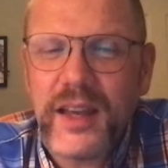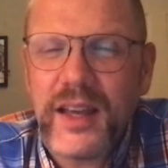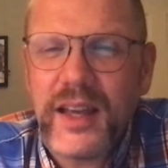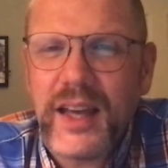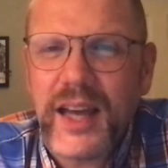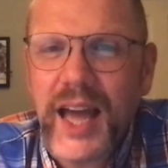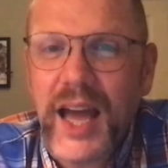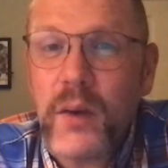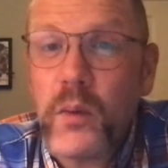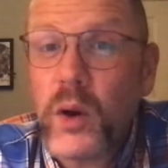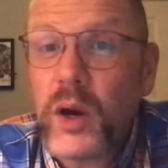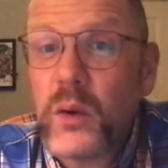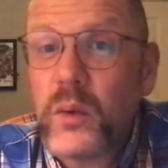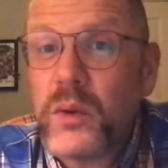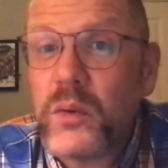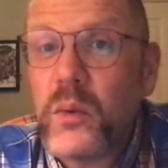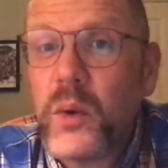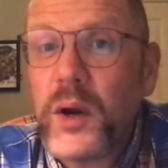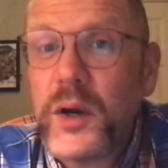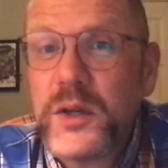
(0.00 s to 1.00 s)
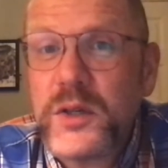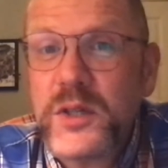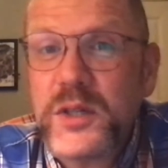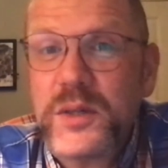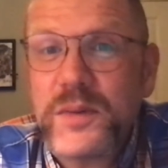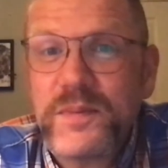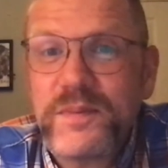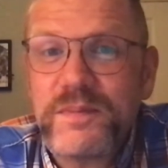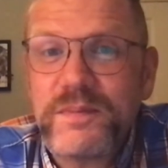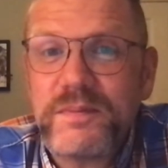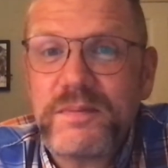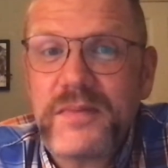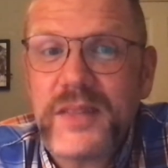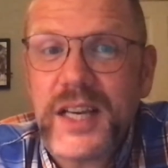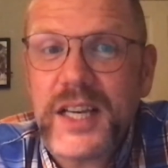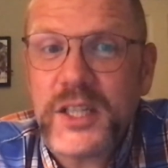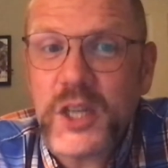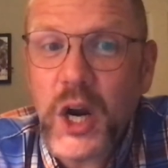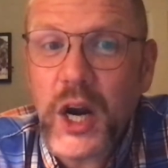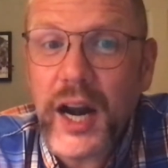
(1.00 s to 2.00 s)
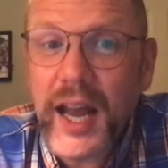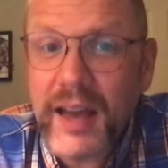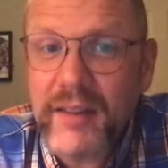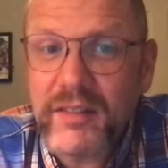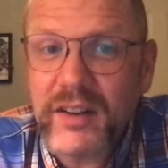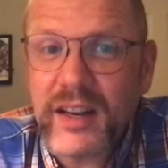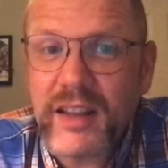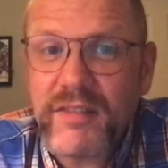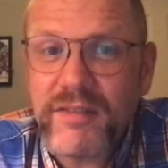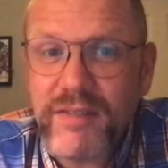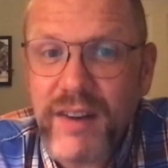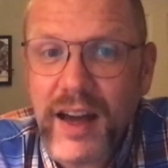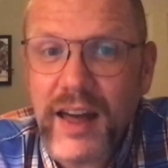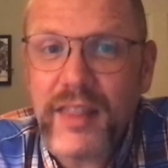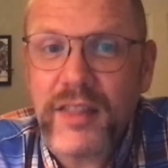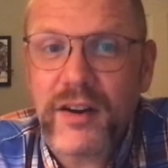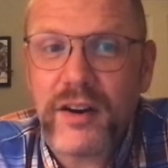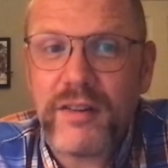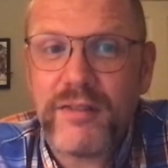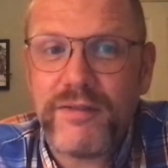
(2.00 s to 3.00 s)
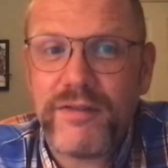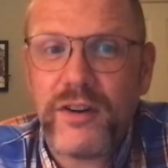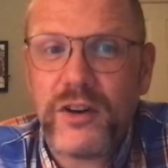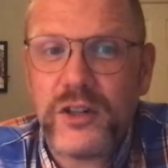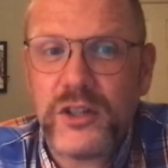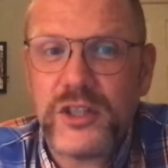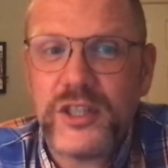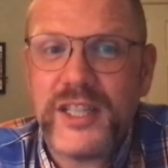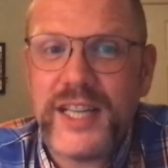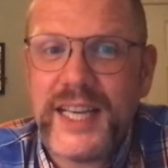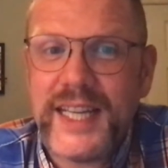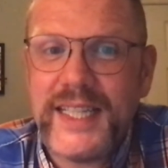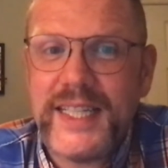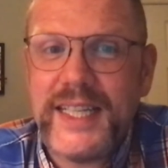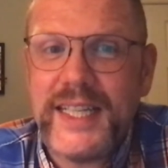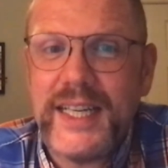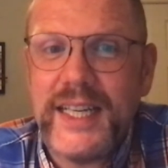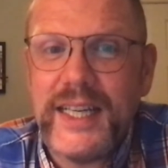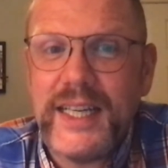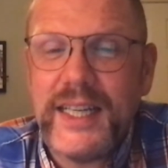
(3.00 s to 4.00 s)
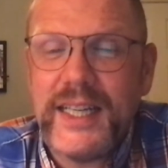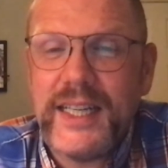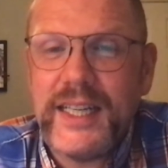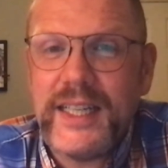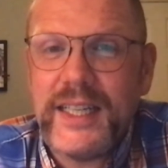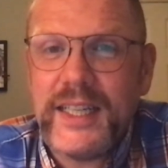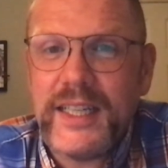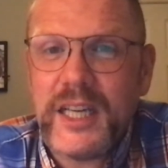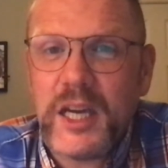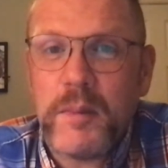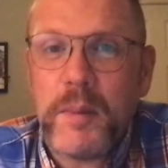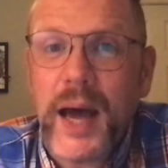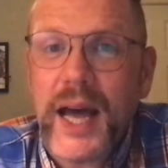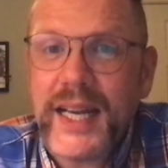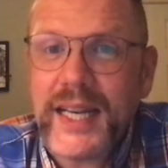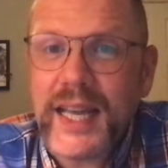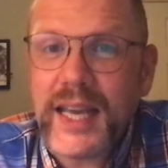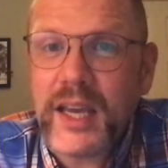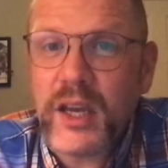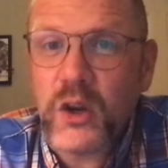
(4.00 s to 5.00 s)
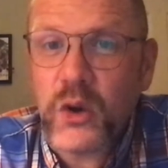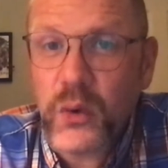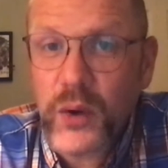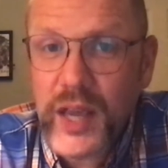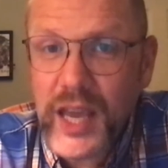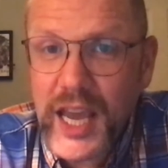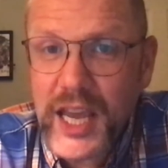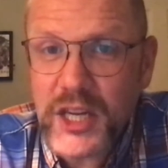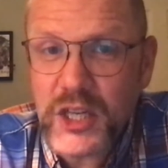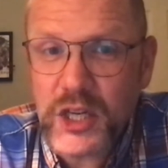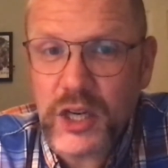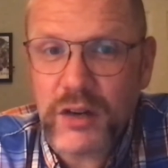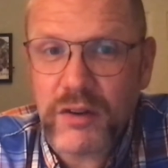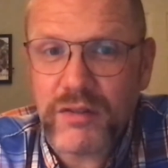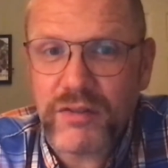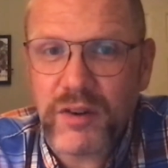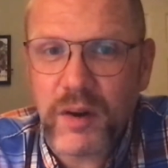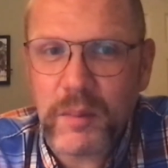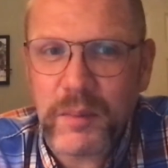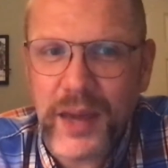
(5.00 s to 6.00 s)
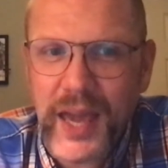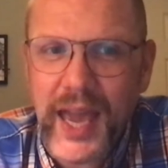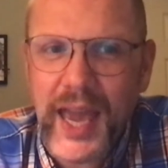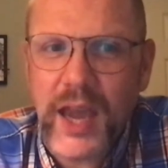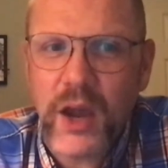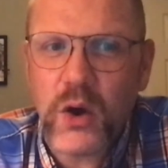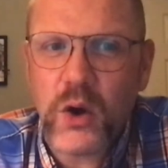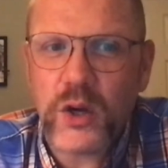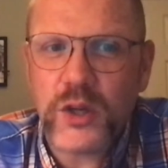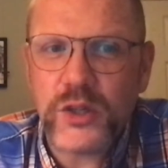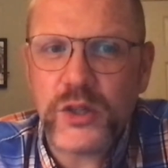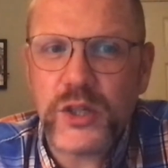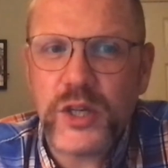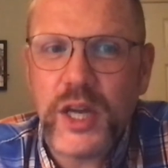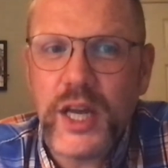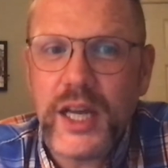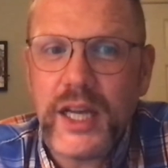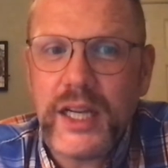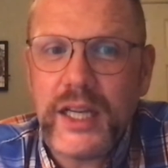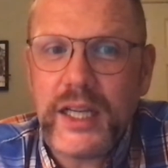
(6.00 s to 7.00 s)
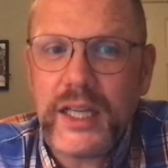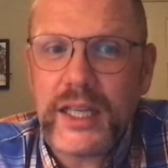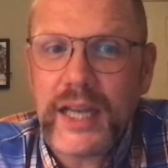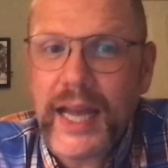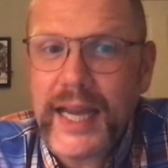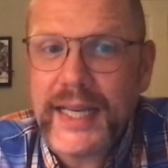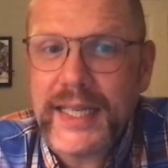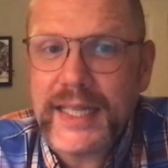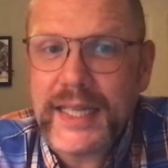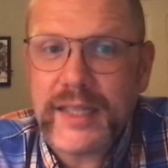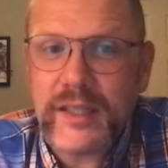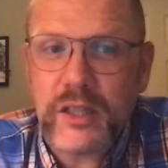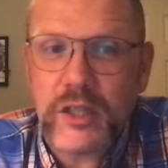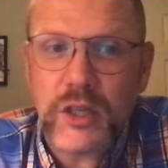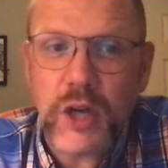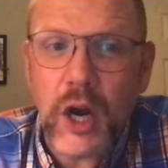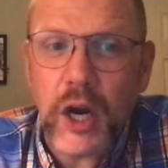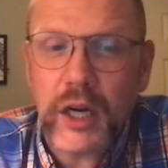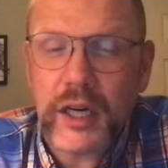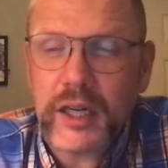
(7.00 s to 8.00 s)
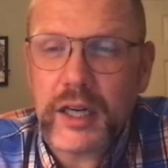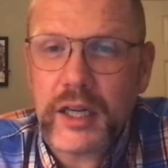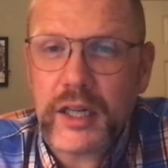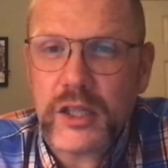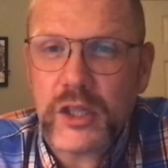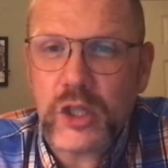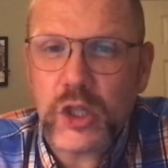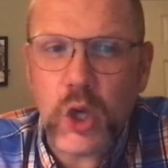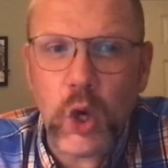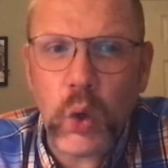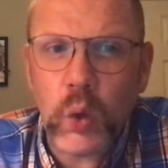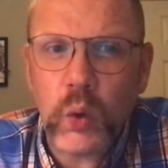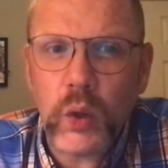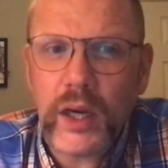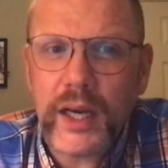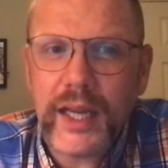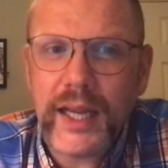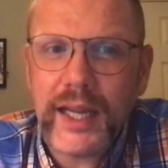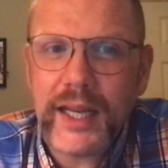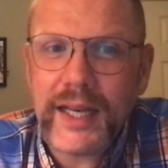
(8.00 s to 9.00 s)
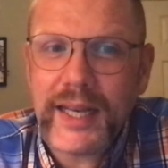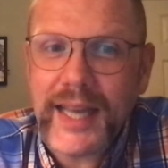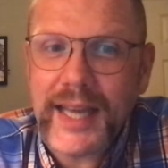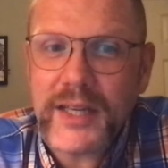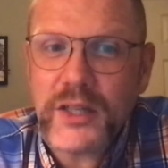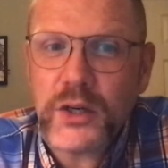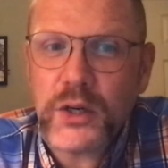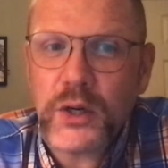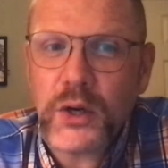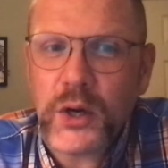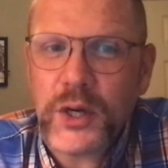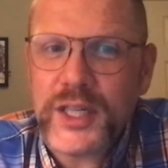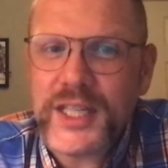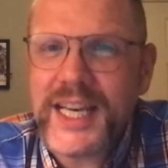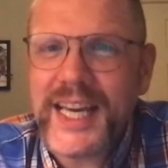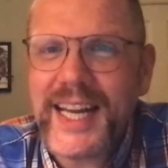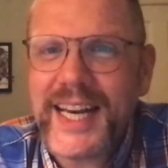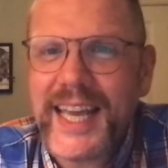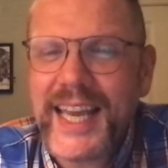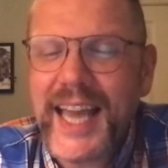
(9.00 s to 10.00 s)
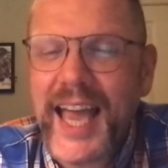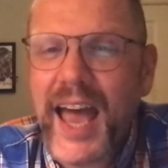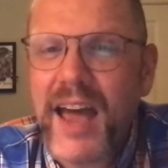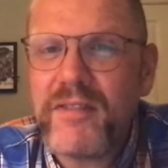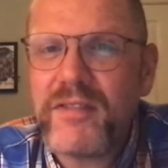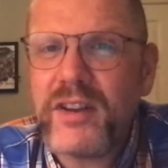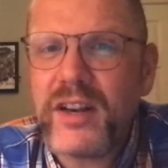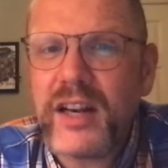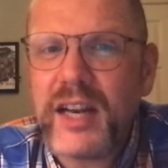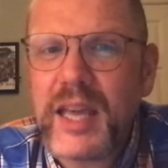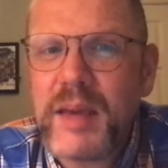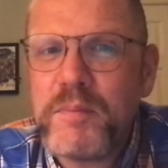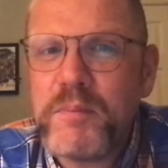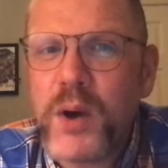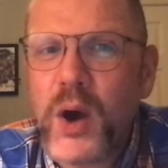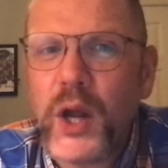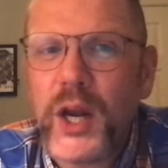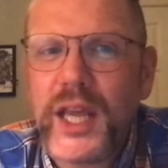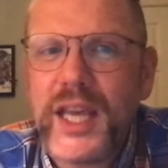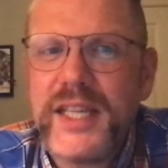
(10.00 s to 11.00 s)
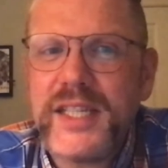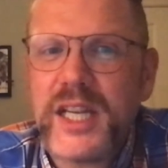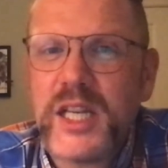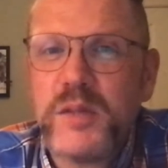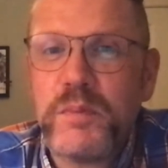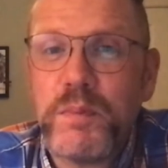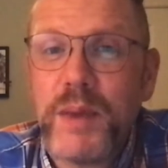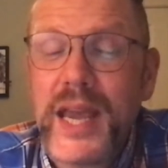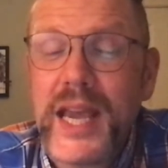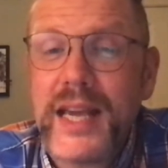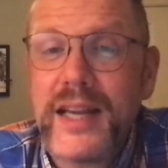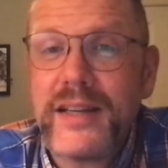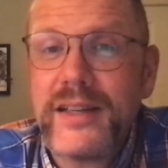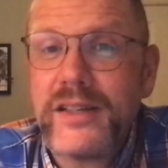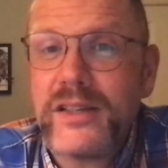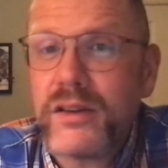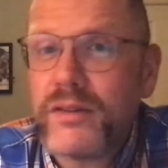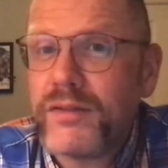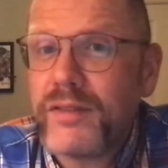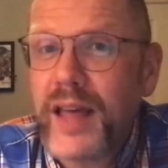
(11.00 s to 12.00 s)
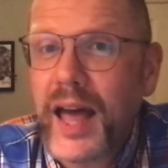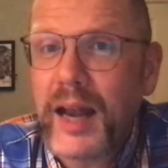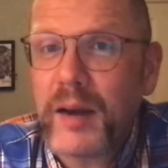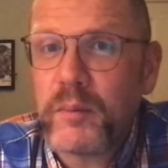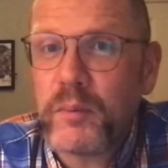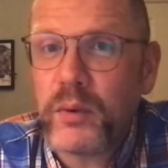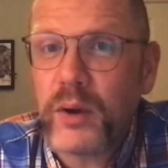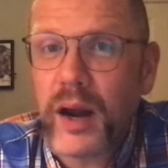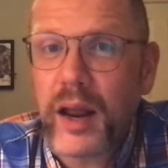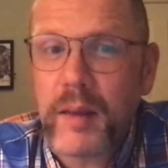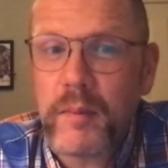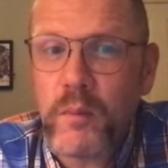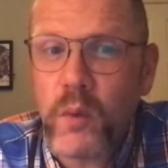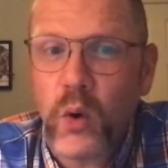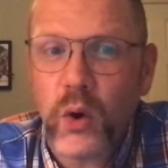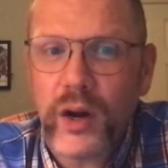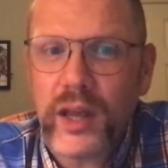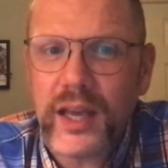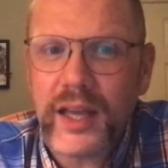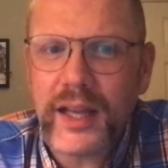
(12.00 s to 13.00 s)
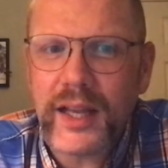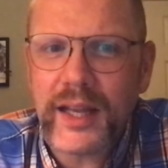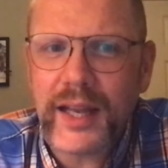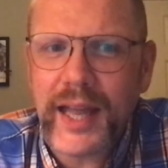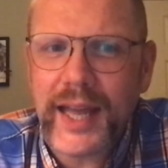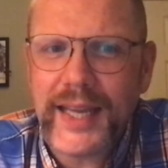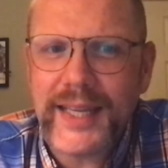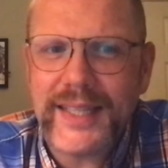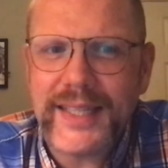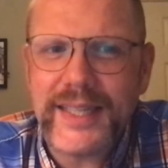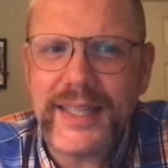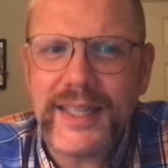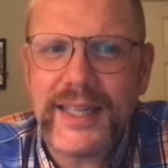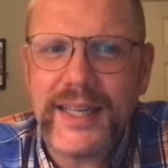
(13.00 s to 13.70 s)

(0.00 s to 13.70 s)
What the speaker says: I work with words, as our Heavenly Father first did, commanding creation from chaos, light into darkness, only later ordaining heavenly bodies as beacons of that primordial light.